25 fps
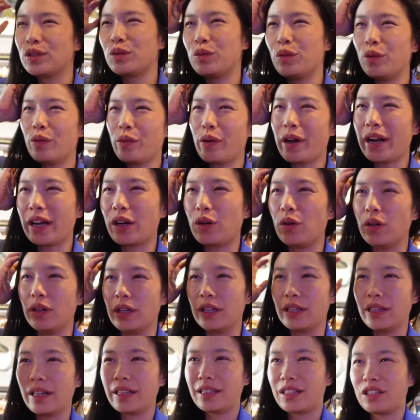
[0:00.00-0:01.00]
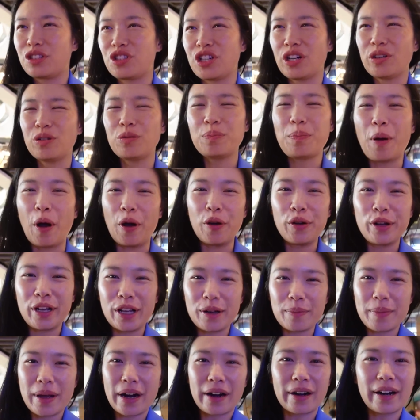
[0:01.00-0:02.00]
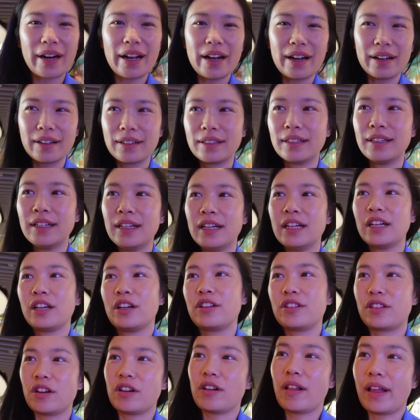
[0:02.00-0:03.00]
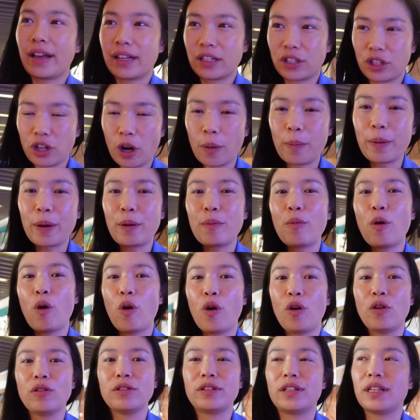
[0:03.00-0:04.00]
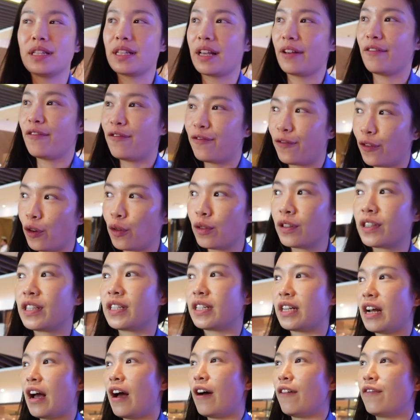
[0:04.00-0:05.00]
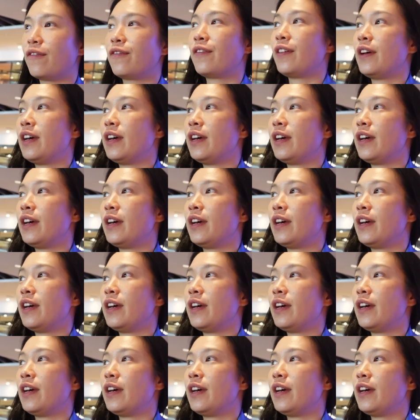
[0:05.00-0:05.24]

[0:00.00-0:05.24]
what would I call it? Like the general podium area? Because there are like shopping malls, there's like food stuff.